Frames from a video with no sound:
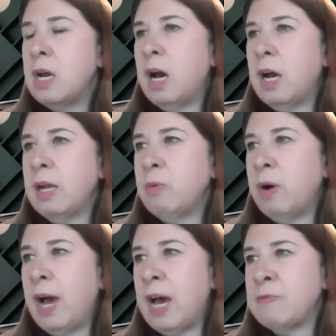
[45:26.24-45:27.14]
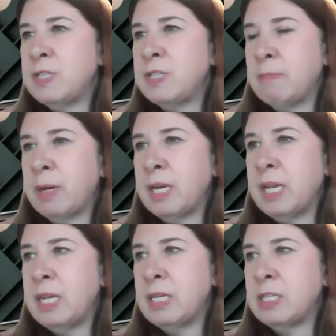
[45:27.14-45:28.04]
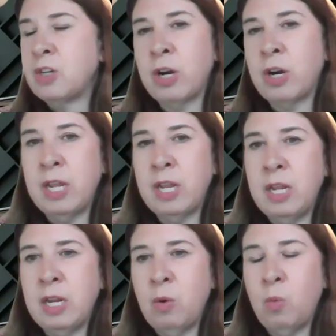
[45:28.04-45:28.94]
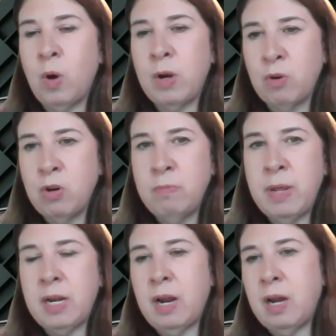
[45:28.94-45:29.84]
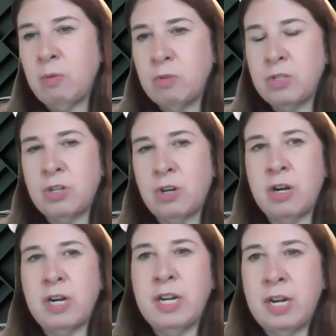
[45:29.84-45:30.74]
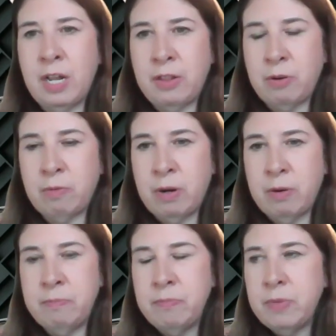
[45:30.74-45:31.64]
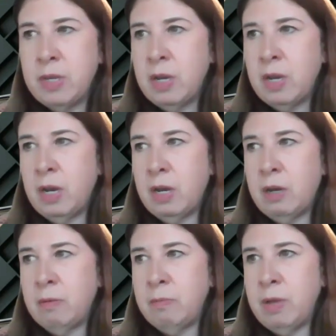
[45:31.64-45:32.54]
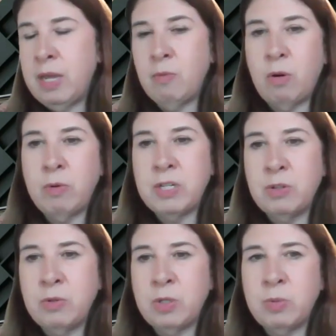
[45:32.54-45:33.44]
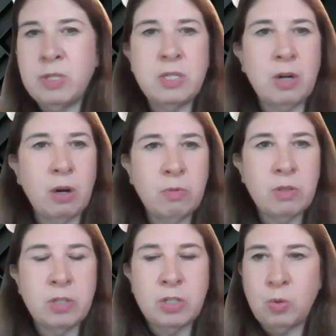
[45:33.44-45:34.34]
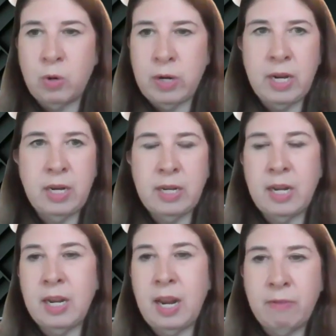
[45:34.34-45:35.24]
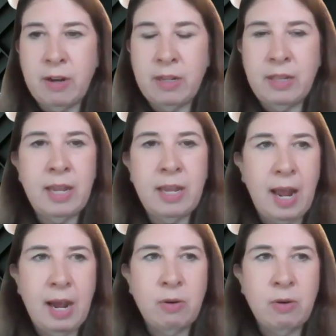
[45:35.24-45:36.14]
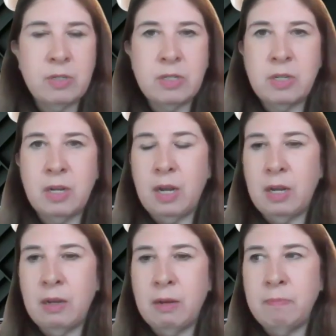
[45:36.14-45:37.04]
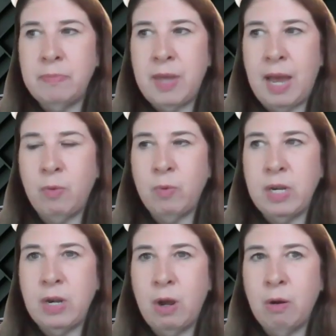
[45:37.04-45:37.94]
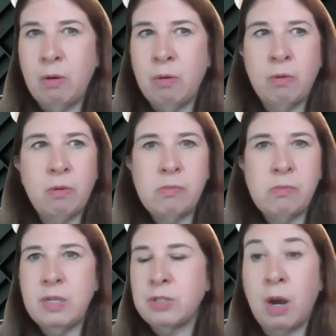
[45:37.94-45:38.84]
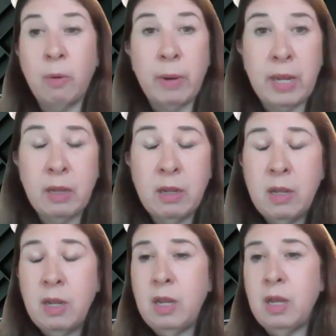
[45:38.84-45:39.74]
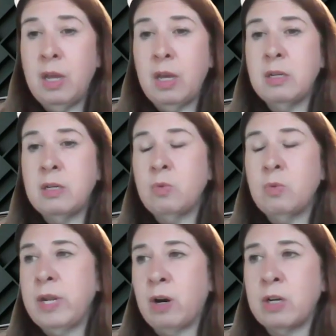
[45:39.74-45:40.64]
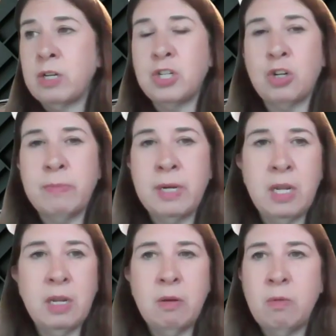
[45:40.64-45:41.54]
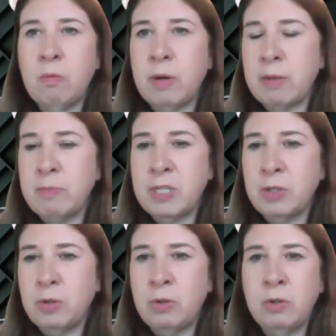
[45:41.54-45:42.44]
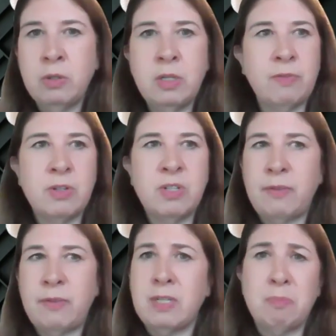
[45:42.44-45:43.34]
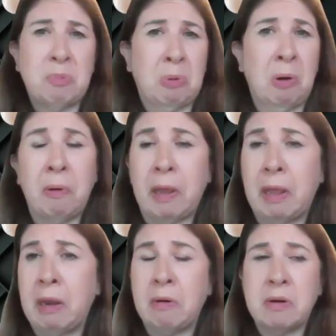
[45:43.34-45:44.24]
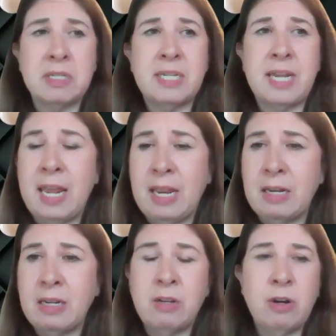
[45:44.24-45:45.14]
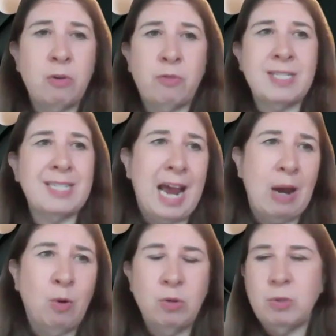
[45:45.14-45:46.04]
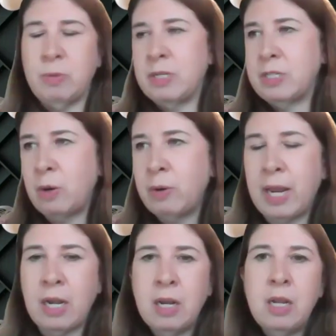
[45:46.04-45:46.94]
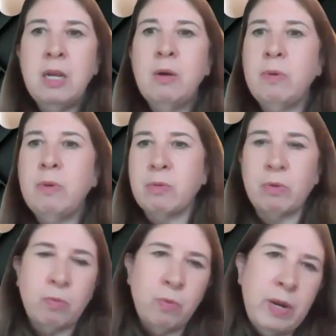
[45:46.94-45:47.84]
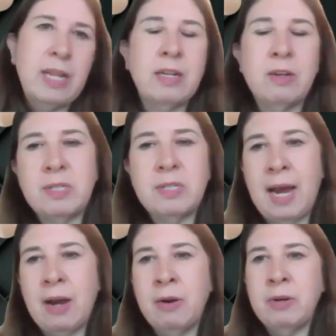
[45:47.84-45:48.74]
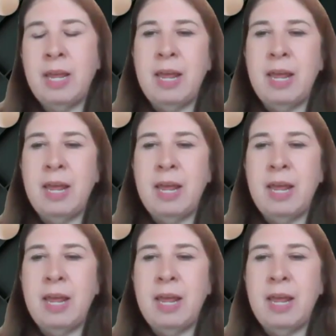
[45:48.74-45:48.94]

I will have somebody start in one room and I will start in another room. And what we do is we start with the sorting, getting everything out that we know is going. And we are determining what can be sold. If there's stuff that's broken or stained, you know, if it's towels we want to donate, we're weeding those out.